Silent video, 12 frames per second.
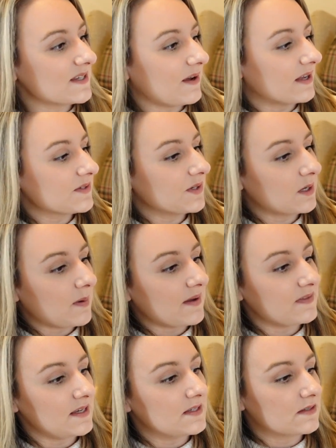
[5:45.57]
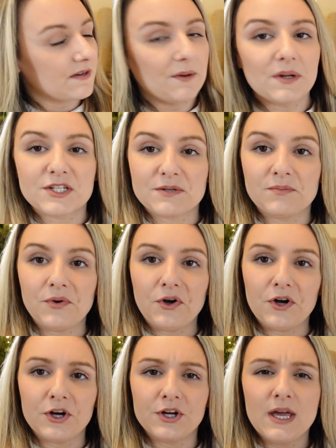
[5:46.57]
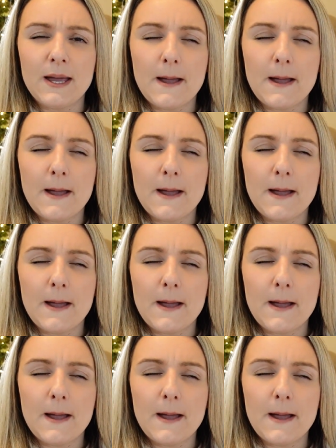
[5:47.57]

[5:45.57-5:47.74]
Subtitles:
so I'll talk about these three, which are more